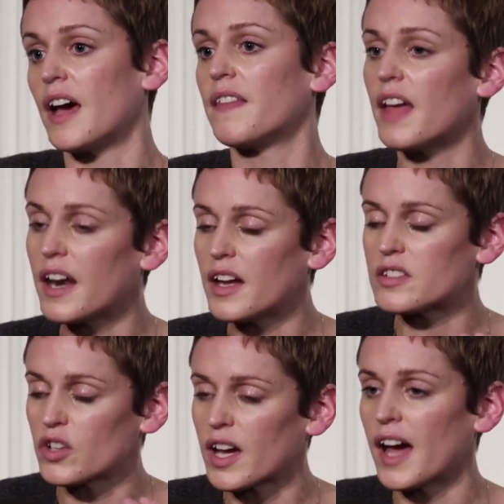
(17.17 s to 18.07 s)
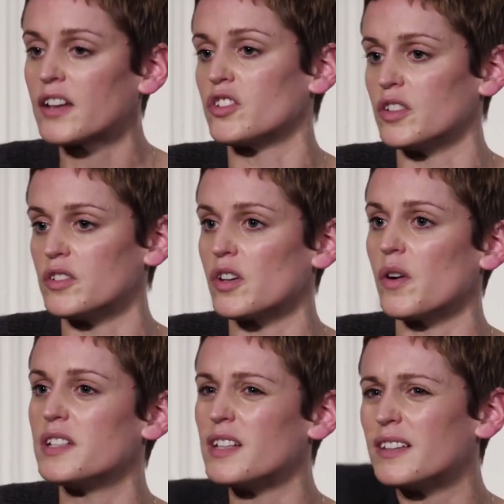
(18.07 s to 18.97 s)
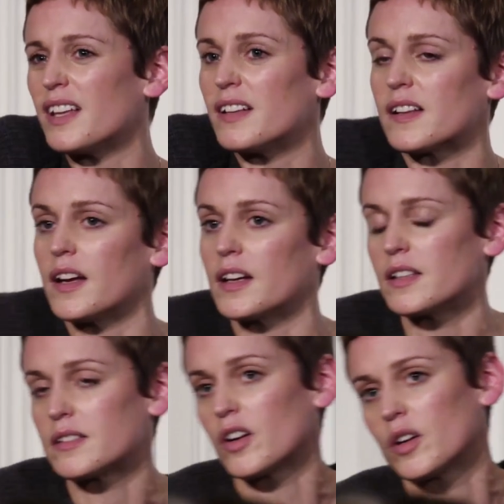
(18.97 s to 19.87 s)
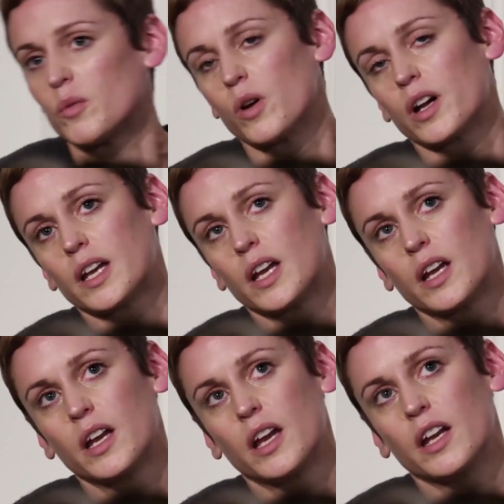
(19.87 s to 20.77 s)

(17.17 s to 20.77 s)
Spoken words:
And then I took action. So I did things like I started working